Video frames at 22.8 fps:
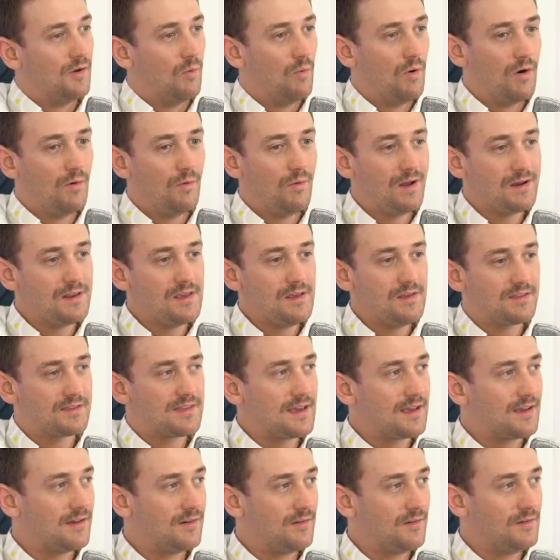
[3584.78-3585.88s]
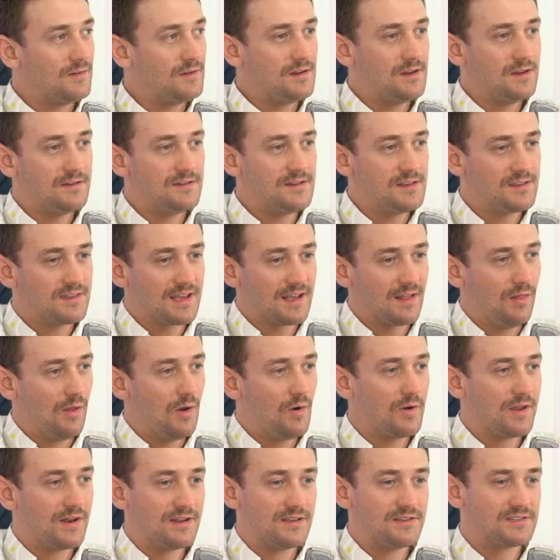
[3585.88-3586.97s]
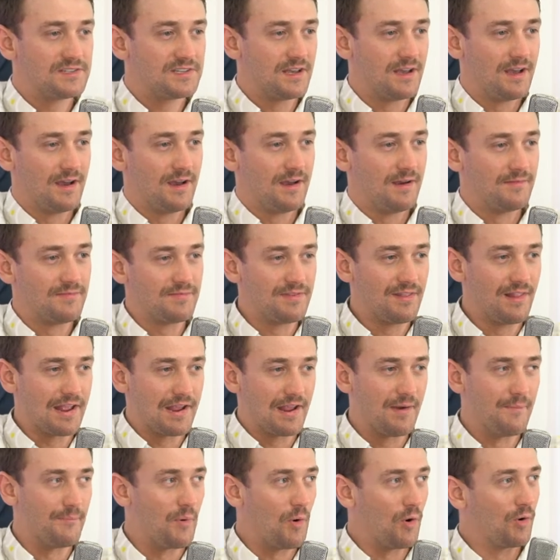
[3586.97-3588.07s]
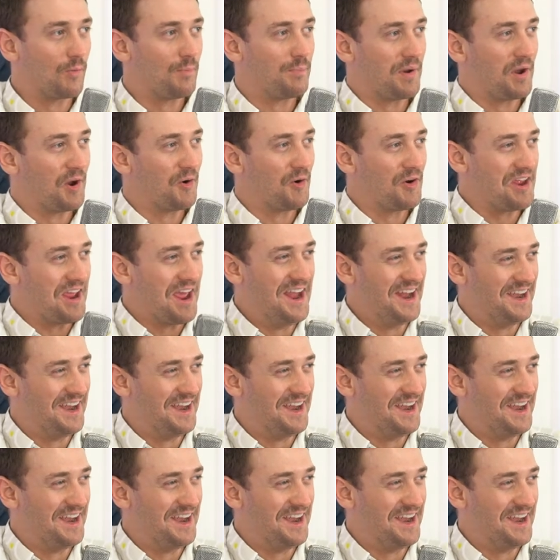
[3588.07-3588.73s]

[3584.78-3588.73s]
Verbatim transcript: Well, what do you think? Do you think Logan is uh, like a barbarian?